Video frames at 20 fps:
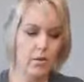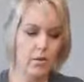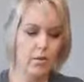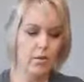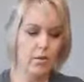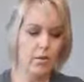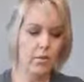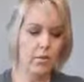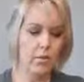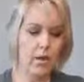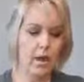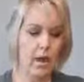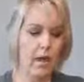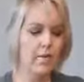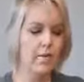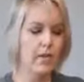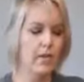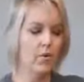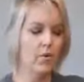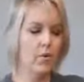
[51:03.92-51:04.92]
know that we have
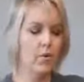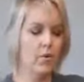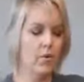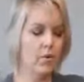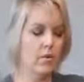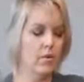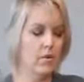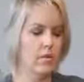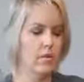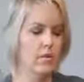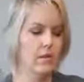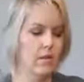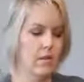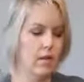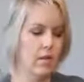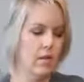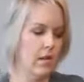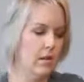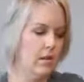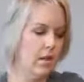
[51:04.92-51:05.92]
any more to
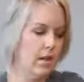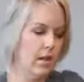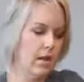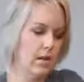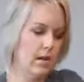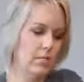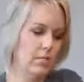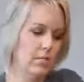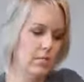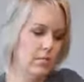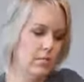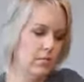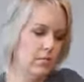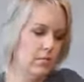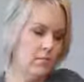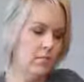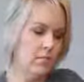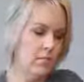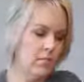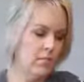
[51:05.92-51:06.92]
sell online.
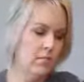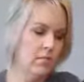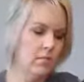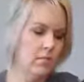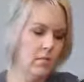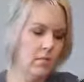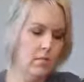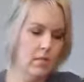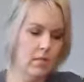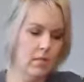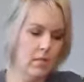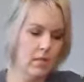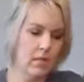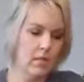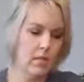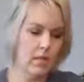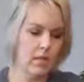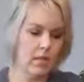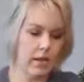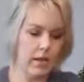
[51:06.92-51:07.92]

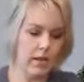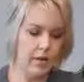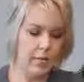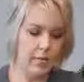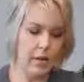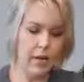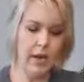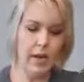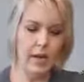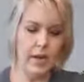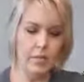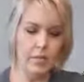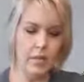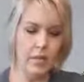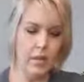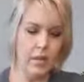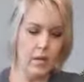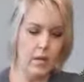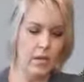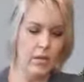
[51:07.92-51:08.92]
It's kind of behind
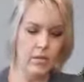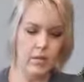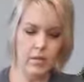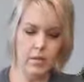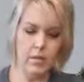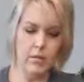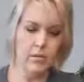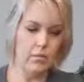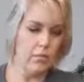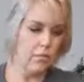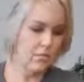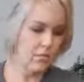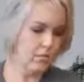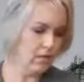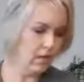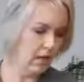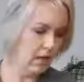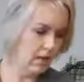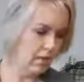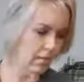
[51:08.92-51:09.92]
me
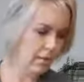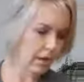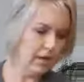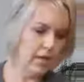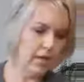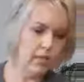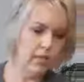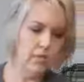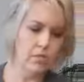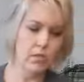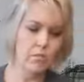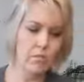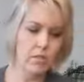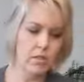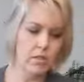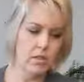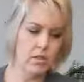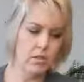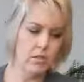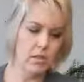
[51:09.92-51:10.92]
in the bucket, so I'm
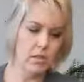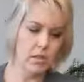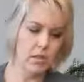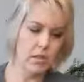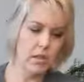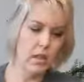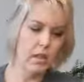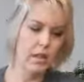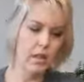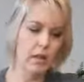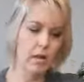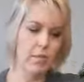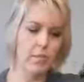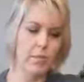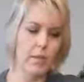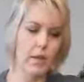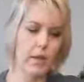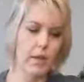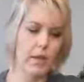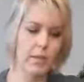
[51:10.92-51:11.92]
just using that up
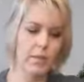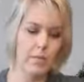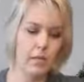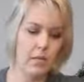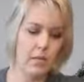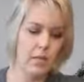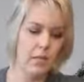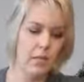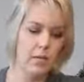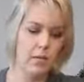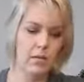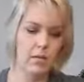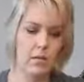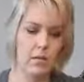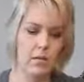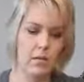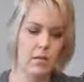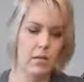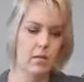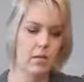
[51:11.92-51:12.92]
behind me,
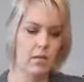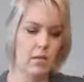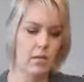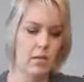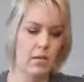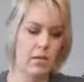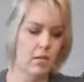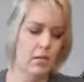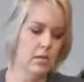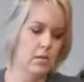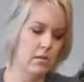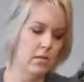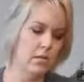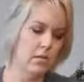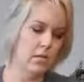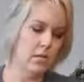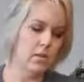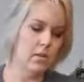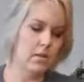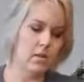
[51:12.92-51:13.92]

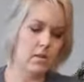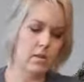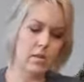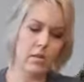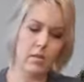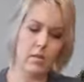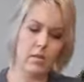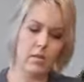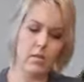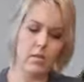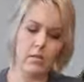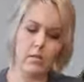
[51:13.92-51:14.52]
since the